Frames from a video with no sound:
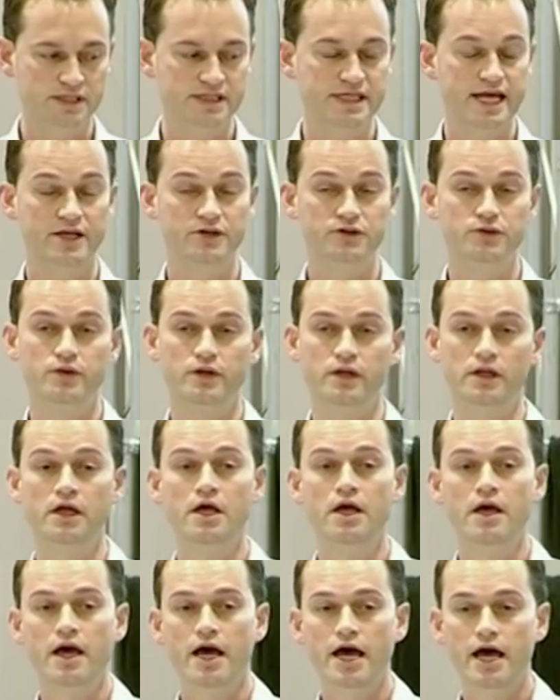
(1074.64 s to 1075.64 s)
central
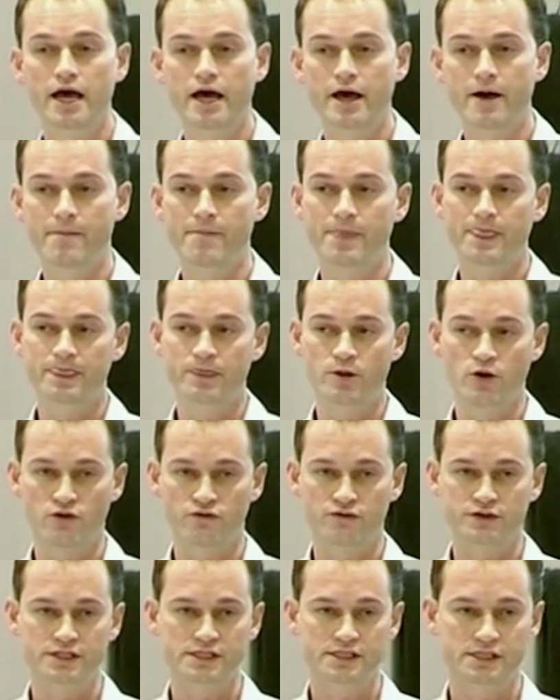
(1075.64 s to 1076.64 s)

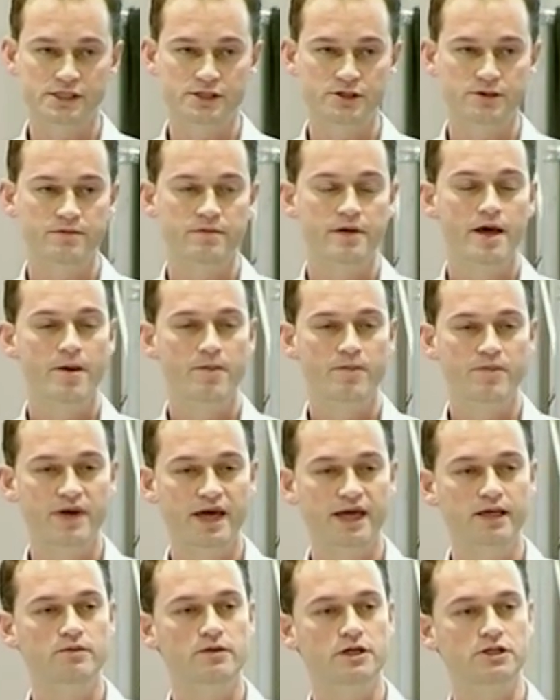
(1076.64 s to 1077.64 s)
nervous system
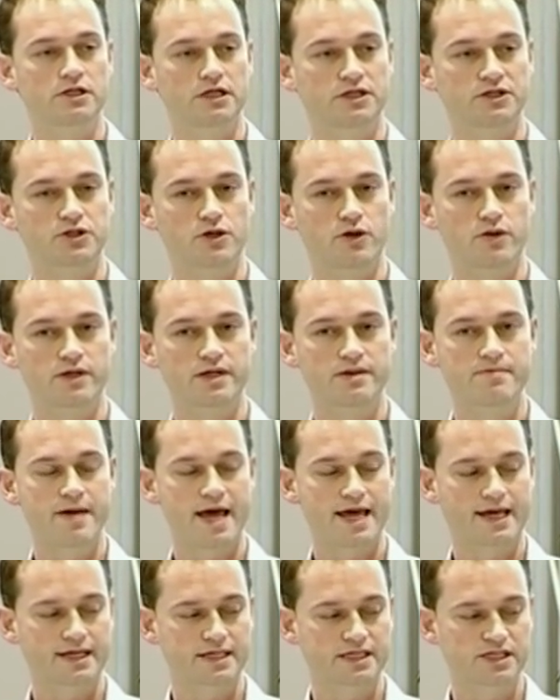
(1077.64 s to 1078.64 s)
pain modulatory
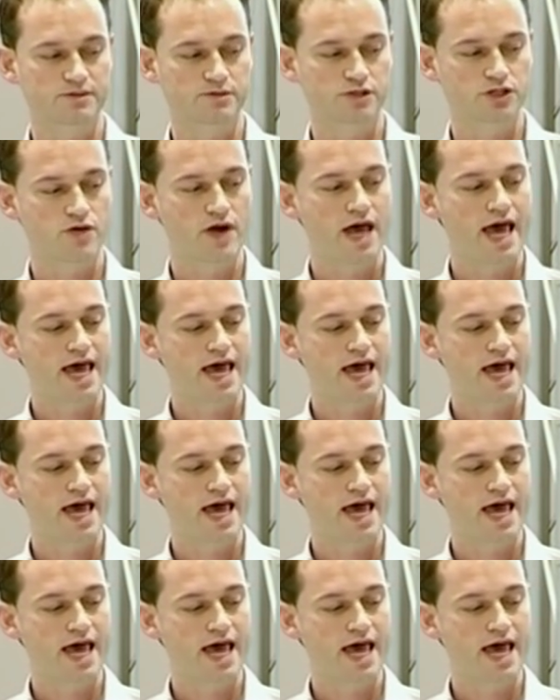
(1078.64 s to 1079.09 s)
mechanisms. So